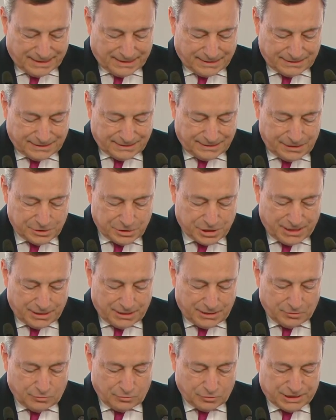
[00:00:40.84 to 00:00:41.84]
Secretary
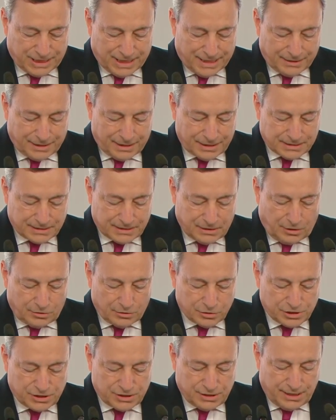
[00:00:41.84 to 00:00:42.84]
General Guterres
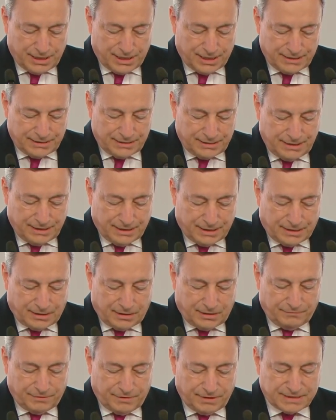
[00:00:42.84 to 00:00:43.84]
launched the
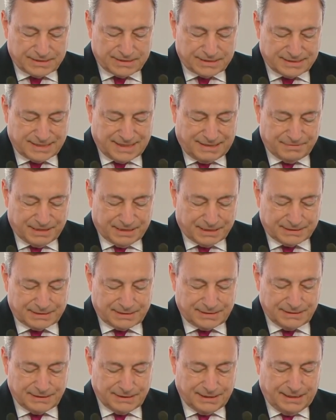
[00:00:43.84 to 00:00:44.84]
idea of this
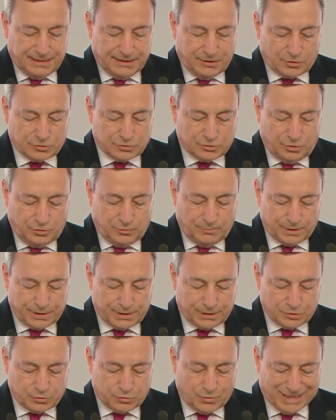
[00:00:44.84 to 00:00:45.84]
summit in
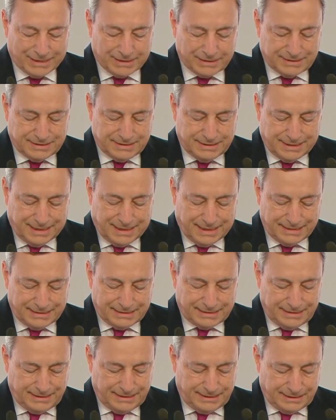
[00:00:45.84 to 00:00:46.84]
October
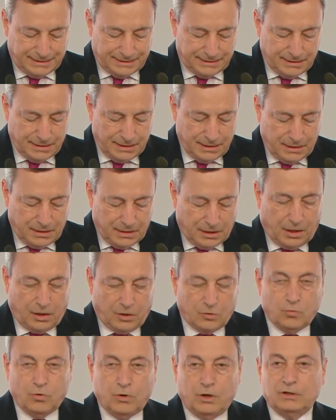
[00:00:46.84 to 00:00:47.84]
2019
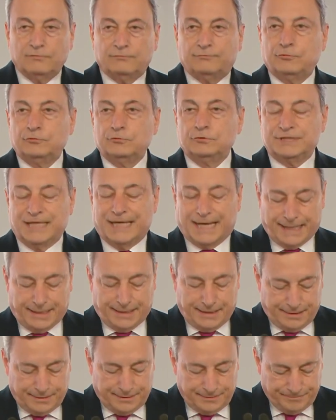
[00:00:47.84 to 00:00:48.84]
on World Food
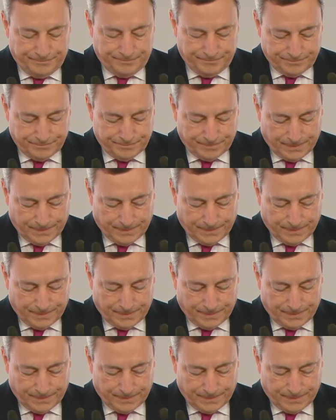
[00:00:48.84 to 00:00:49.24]
Day.